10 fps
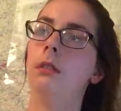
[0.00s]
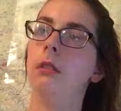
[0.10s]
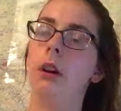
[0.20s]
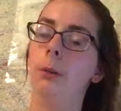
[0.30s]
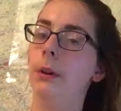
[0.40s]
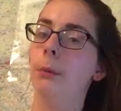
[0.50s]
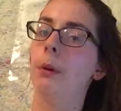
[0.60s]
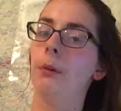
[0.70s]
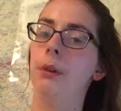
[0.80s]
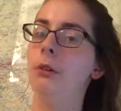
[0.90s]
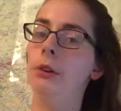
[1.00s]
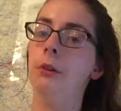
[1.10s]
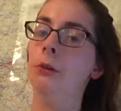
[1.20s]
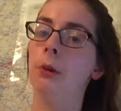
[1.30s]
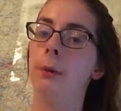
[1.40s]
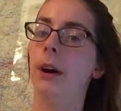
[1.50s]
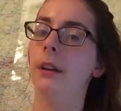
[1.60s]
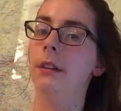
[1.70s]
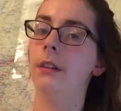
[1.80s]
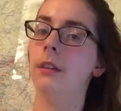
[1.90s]
all the way through. You do a
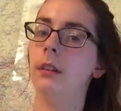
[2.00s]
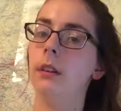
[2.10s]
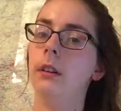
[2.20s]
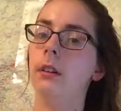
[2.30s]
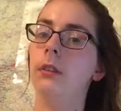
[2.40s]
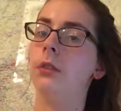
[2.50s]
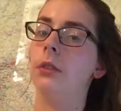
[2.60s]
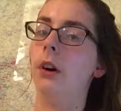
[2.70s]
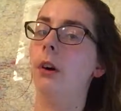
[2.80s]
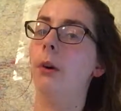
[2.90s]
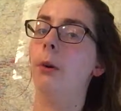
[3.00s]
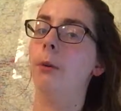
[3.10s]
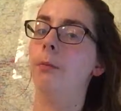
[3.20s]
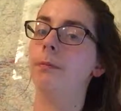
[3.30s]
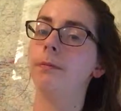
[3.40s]
run. So